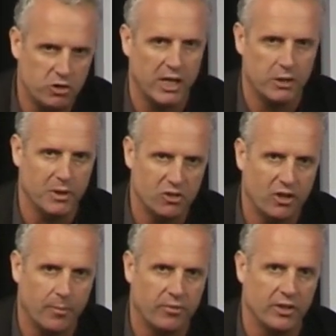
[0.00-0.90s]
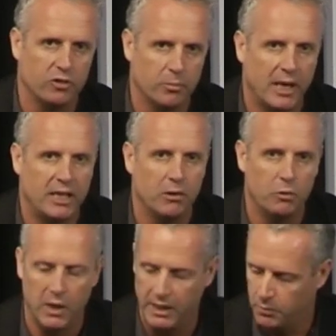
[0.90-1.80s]
a genuine something to make
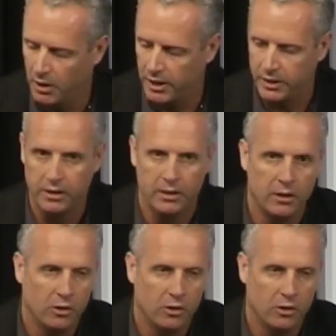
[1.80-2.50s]
it really work